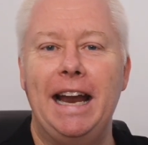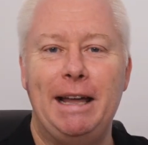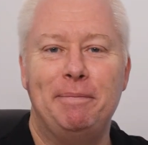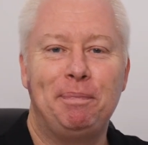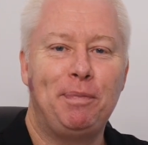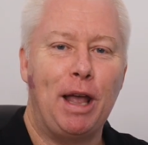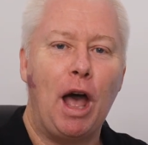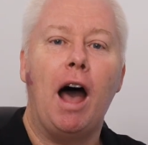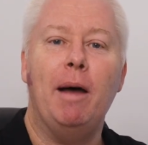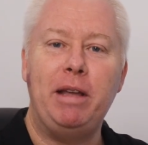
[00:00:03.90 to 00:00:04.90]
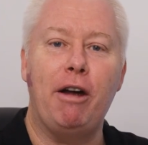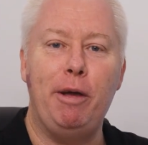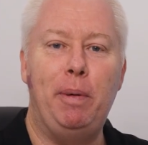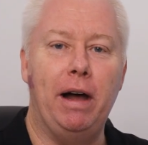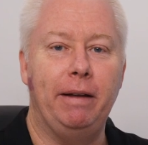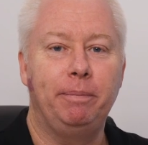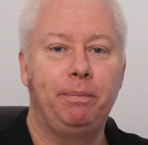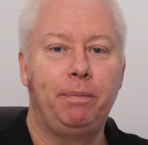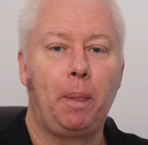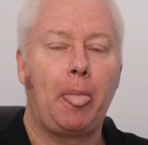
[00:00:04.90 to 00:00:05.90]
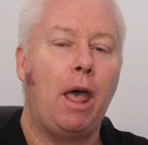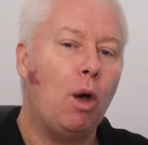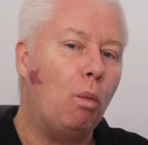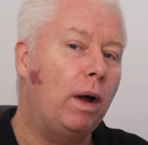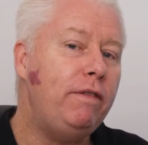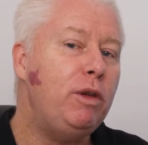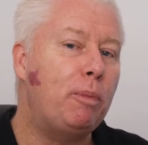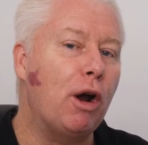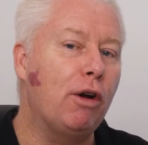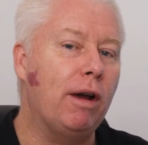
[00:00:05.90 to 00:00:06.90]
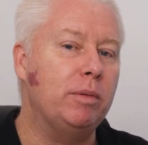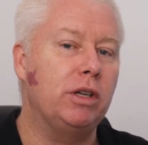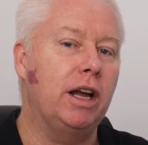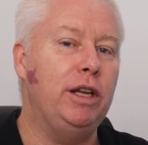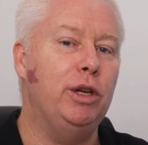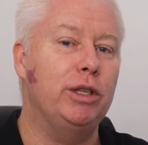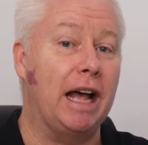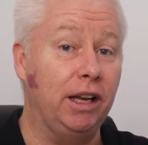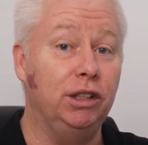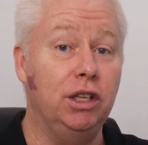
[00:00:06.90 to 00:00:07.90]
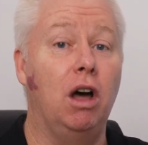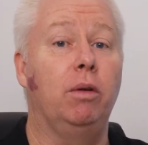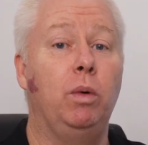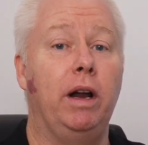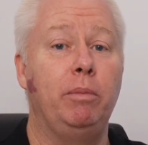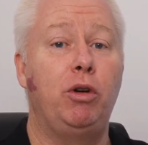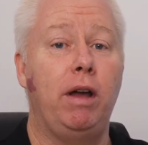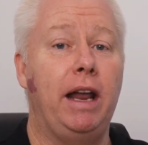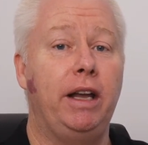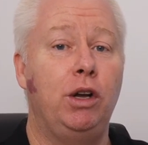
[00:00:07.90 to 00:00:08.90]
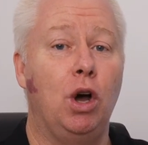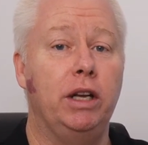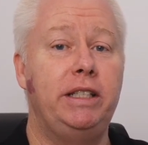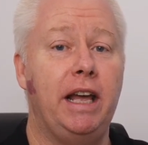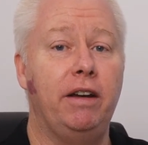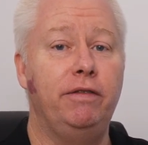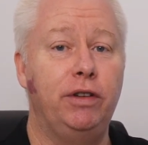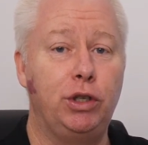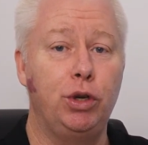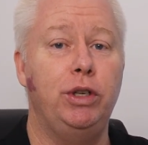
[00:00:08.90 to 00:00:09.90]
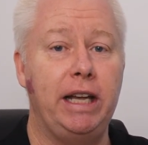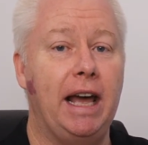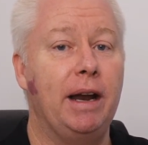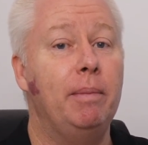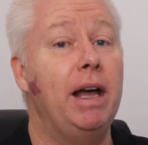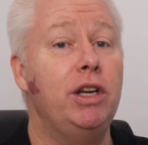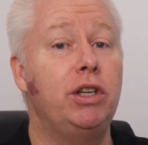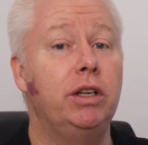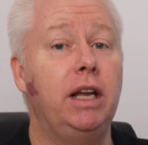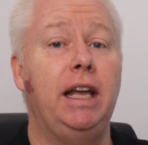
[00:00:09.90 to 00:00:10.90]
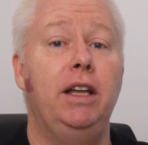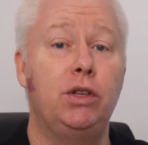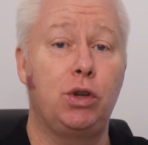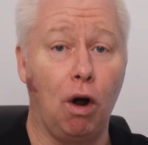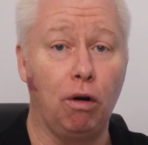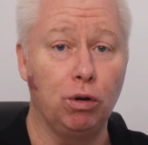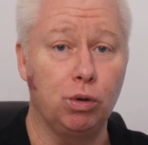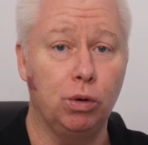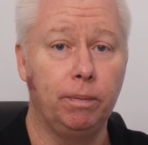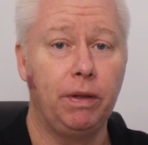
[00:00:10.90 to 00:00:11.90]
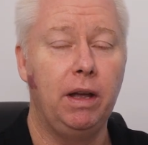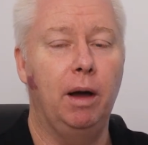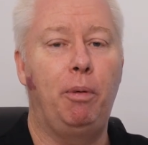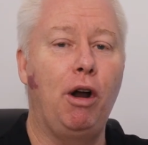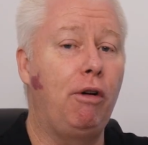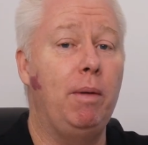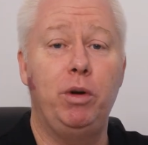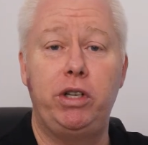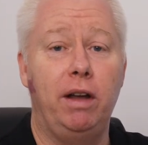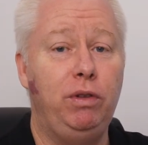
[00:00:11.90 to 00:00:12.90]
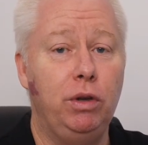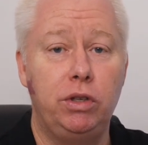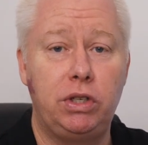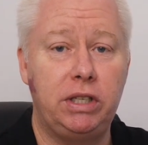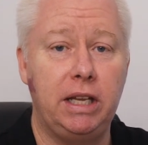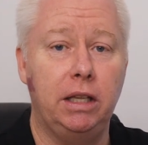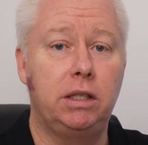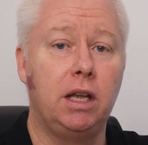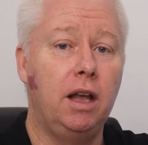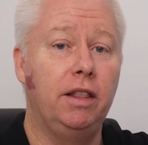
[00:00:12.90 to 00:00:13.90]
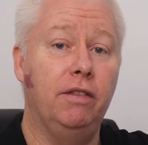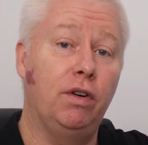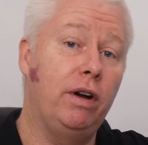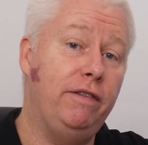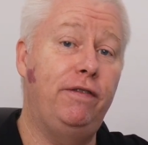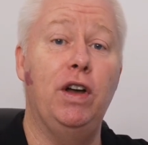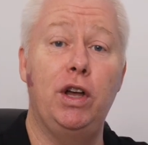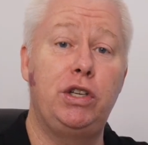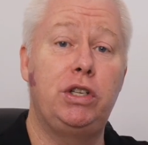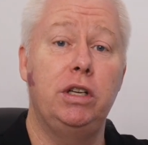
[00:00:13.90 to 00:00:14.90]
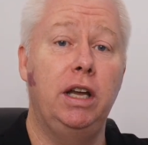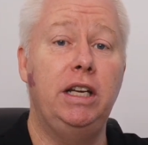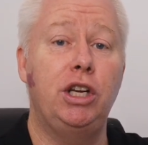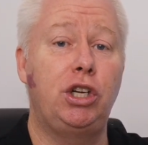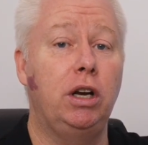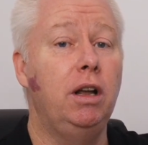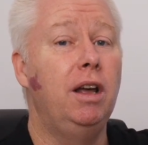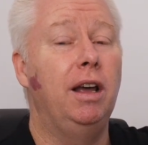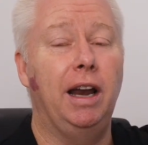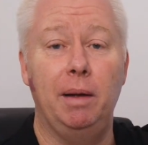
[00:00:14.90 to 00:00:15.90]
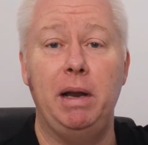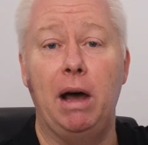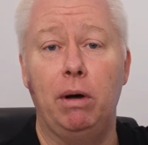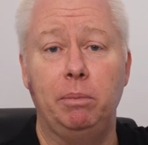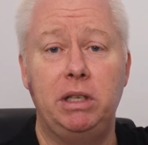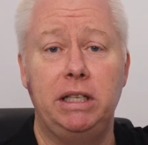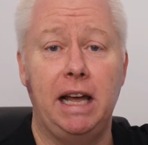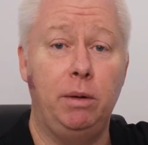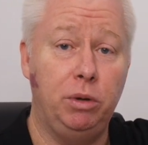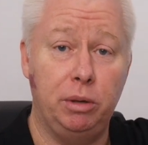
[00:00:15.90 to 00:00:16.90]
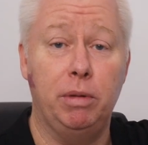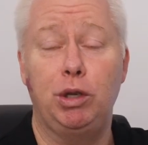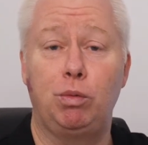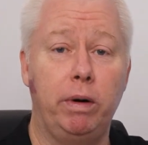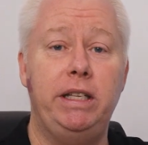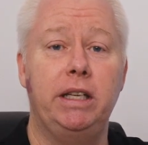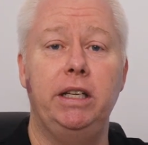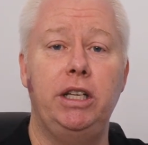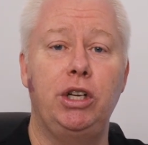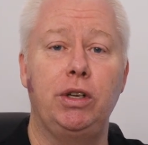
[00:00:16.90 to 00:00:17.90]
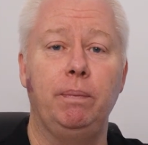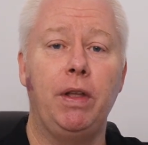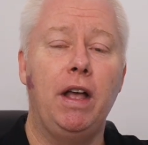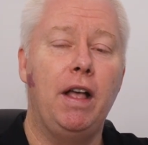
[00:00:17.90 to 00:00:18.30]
G'day, I'm Garry. One of the programs that I use a lot when I'm creating content for 2D animation is CorelDraw, a program which I've used since the very first edition, and I'm now up to date with the most recent edition.